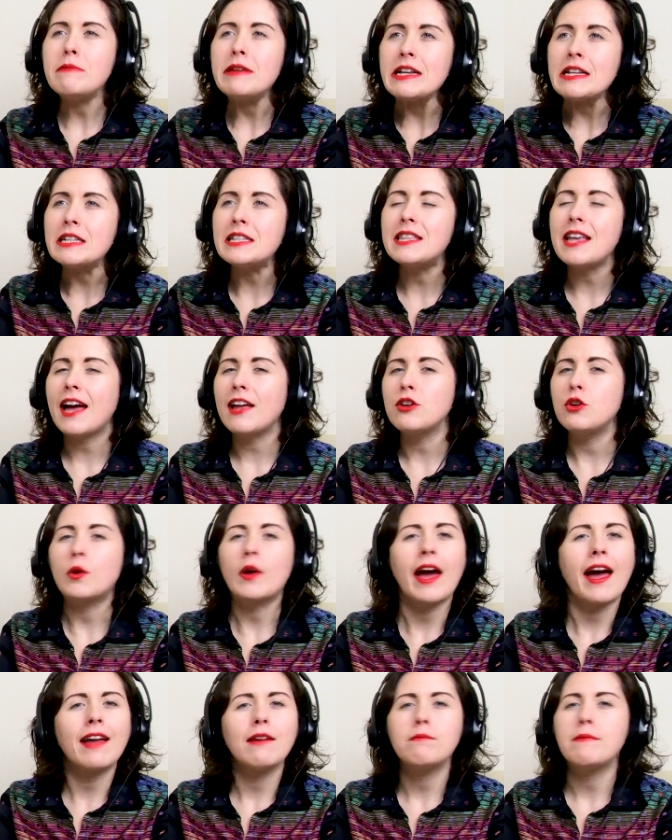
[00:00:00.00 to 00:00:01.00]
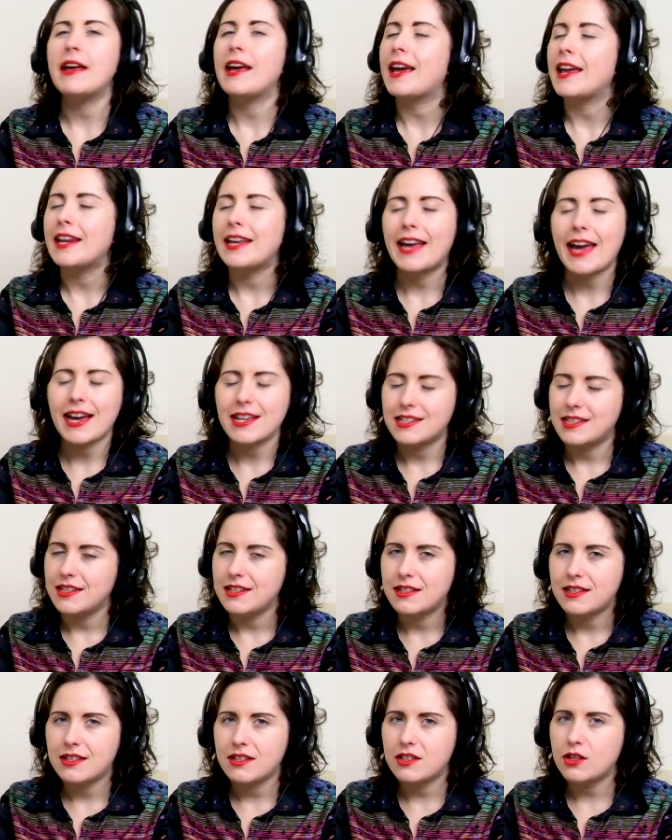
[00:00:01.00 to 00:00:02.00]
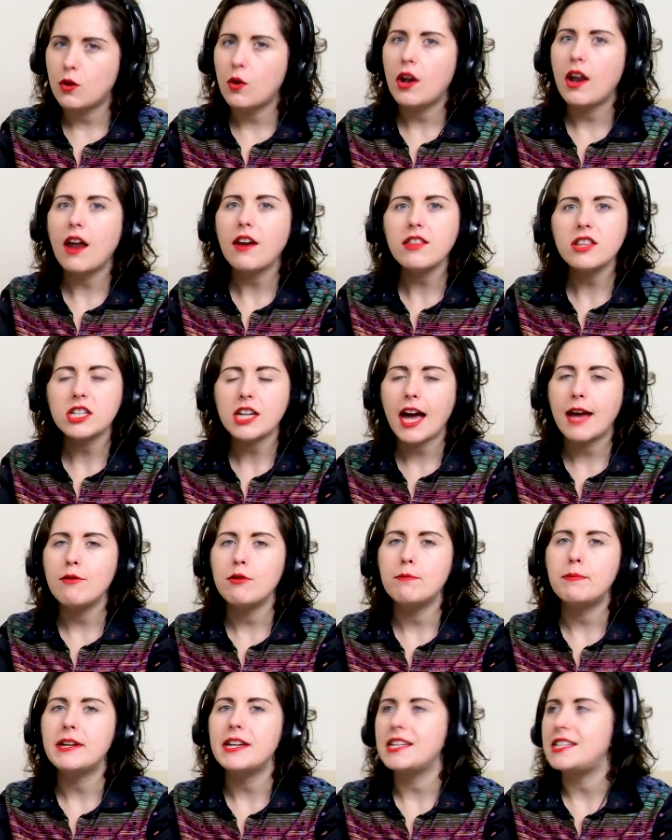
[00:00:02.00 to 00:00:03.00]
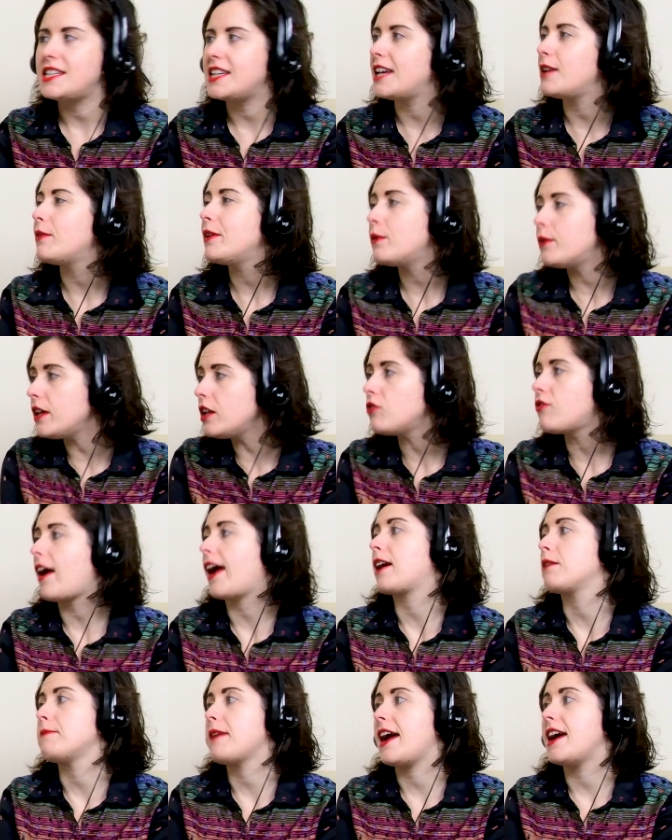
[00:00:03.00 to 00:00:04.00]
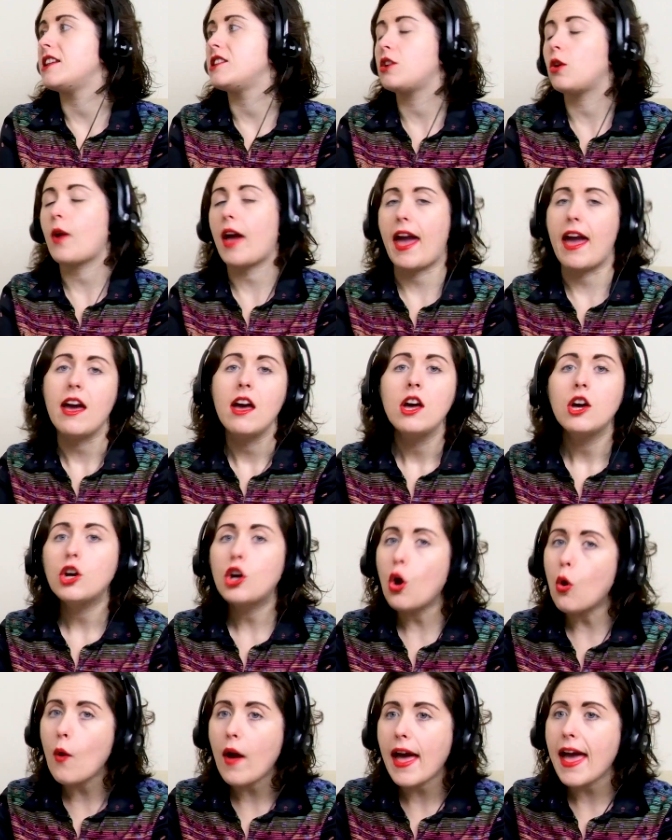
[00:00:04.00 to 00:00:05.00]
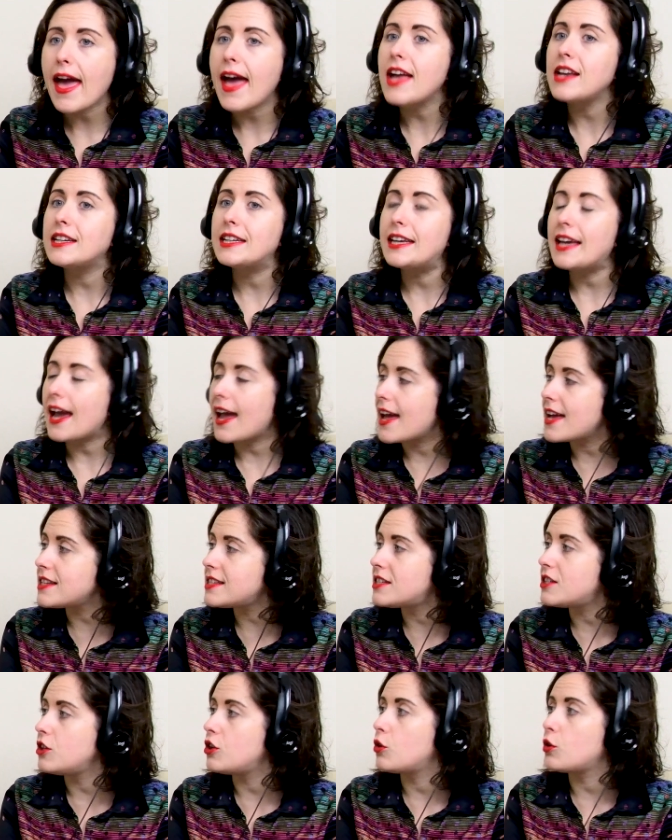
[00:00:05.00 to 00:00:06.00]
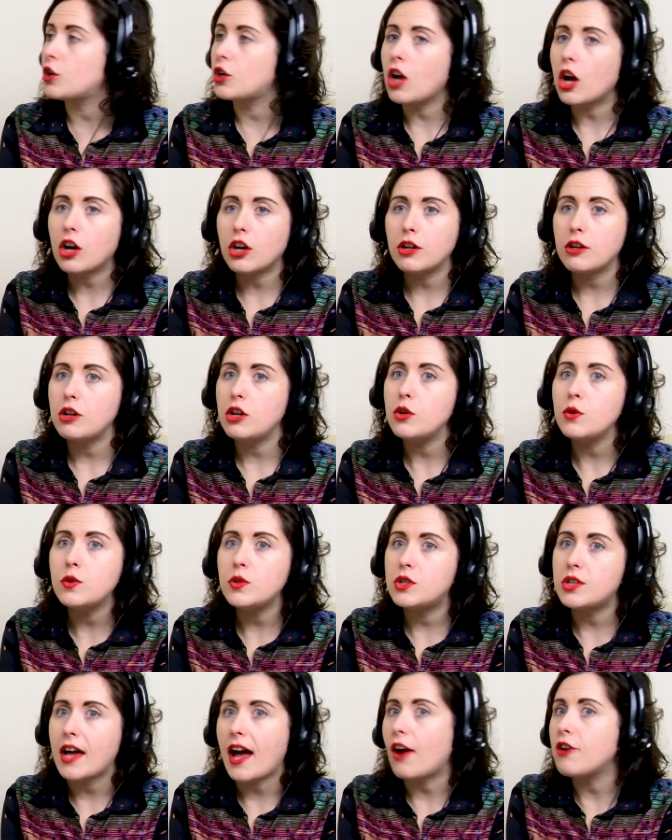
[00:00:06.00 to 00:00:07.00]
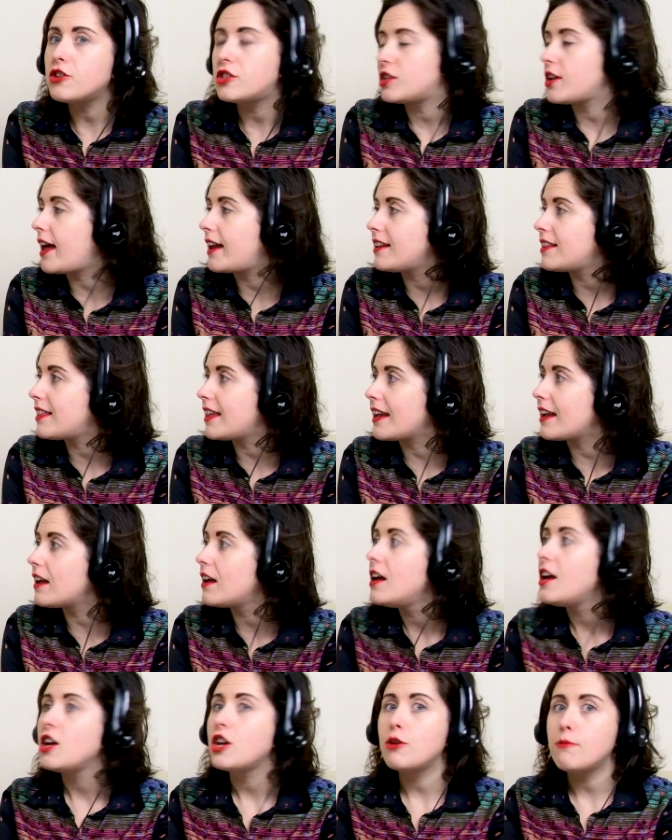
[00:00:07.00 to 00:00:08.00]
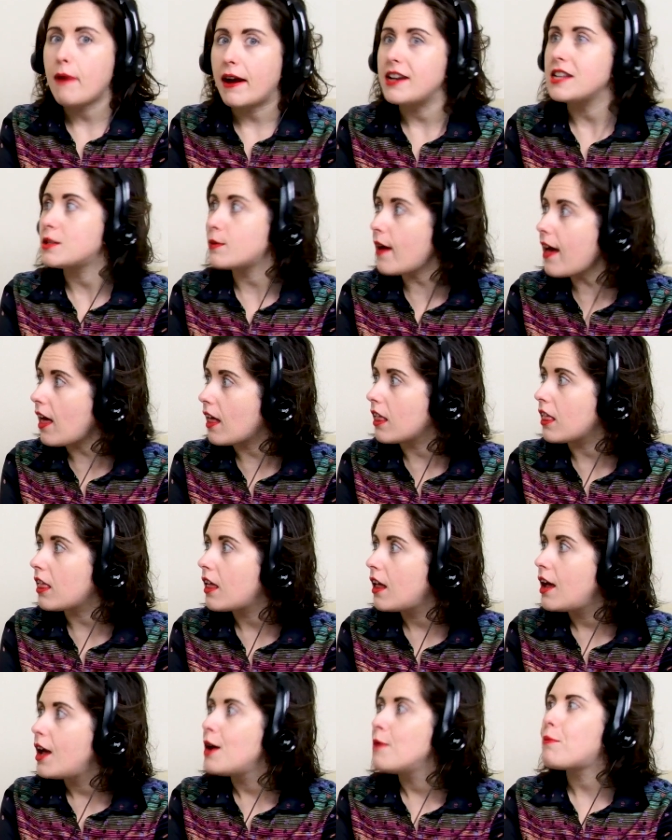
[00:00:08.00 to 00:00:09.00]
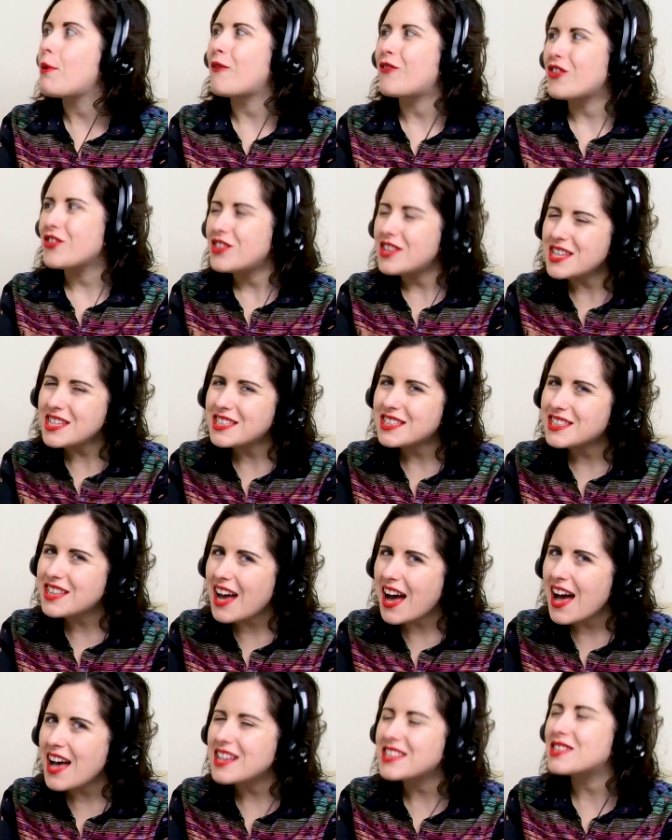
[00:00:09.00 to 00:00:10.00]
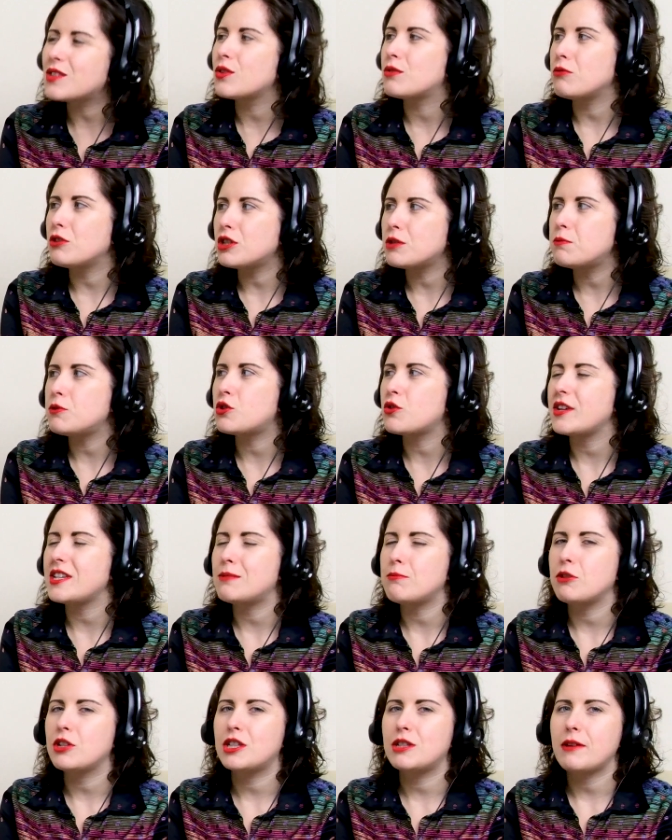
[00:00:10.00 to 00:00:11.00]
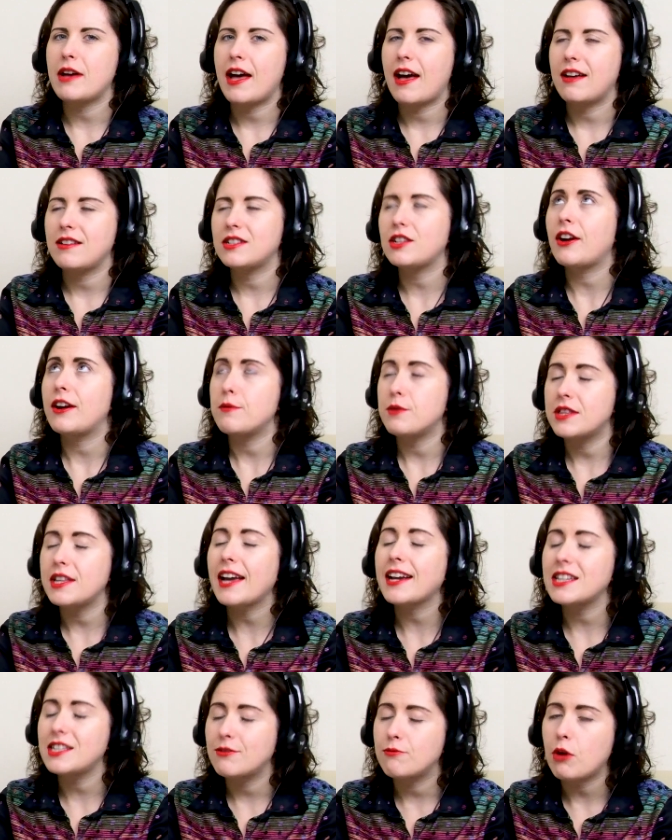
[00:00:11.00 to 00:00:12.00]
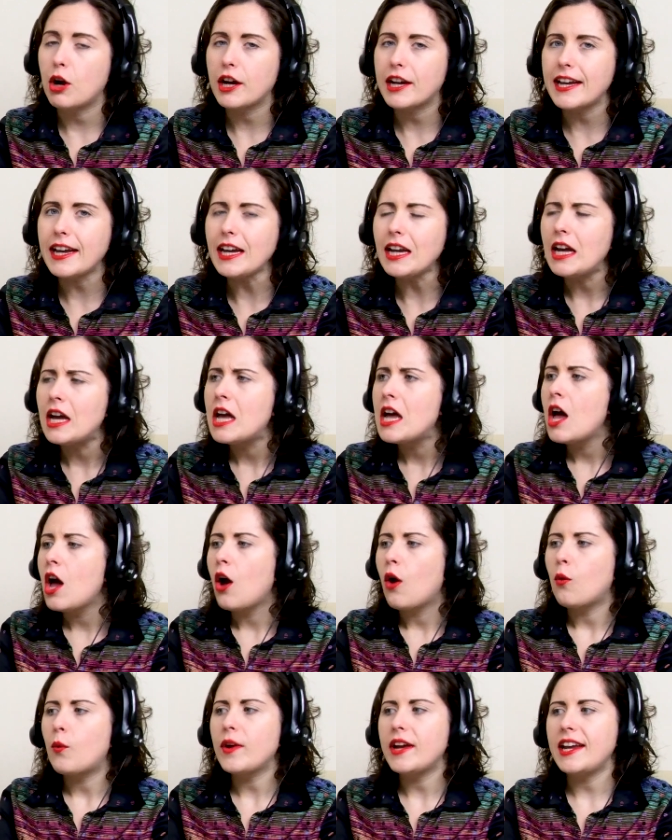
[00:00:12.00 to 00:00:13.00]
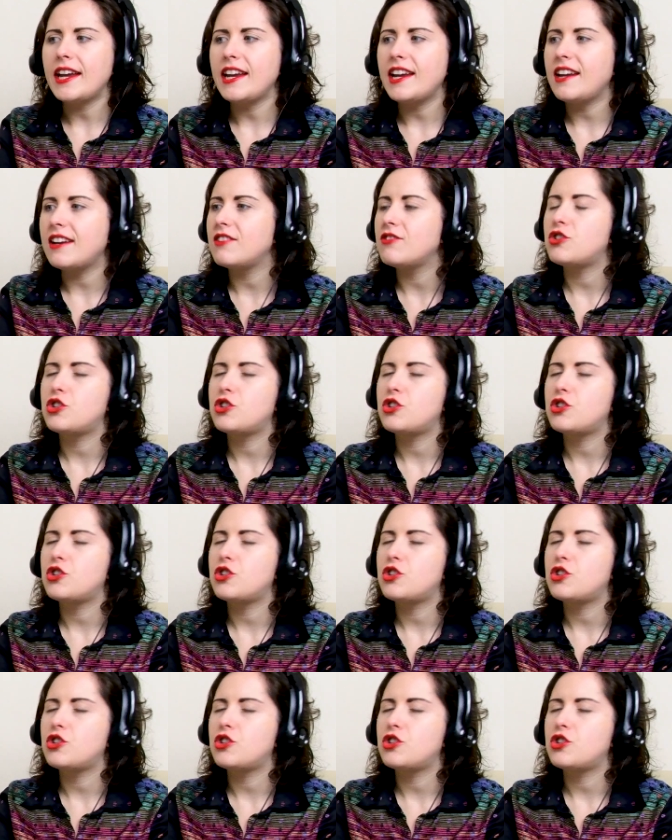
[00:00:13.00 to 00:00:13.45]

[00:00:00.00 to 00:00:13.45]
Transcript: means that you can't make any guesses. So a lot of the time in PTE, we will recommend, okay, go ahead, guess, you're not going to lose out anything. You might as well. But for this task with with negative marking, we